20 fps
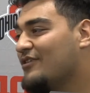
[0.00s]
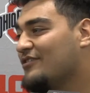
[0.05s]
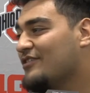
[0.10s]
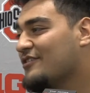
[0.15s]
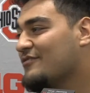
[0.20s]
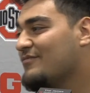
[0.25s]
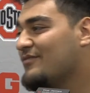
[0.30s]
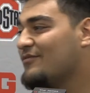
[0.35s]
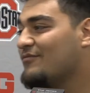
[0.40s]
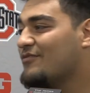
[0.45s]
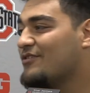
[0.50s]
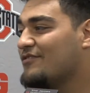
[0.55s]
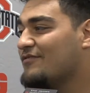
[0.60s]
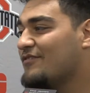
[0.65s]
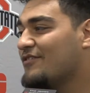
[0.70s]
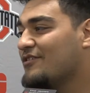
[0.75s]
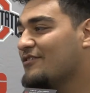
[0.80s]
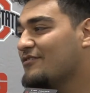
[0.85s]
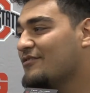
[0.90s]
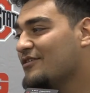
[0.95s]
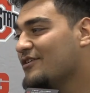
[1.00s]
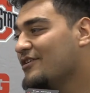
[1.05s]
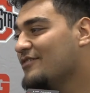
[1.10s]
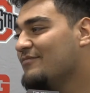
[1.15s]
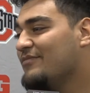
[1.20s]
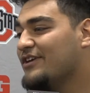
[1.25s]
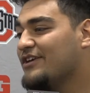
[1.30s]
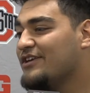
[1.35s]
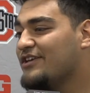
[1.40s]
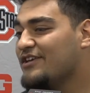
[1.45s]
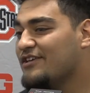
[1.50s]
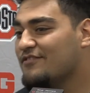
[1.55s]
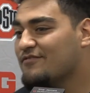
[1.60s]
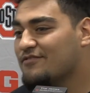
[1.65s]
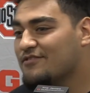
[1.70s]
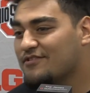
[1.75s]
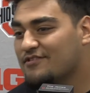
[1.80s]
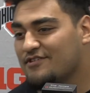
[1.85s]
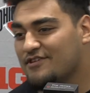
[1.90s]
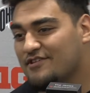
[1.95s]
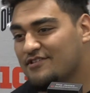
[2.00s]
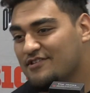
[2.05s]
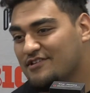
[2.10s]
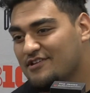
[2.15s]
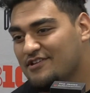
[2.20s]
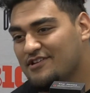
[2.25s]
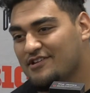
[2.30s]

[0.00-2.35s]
That's been one of our big keys for the season.